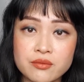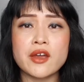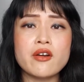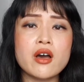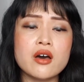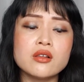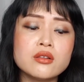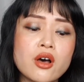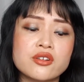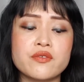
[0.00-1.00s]
There are a
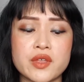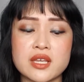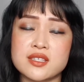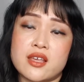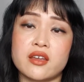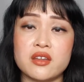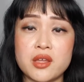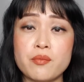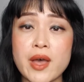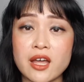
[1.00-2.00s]
lot of things that
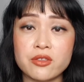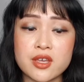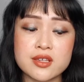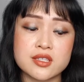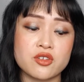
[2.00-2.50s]
can impact this,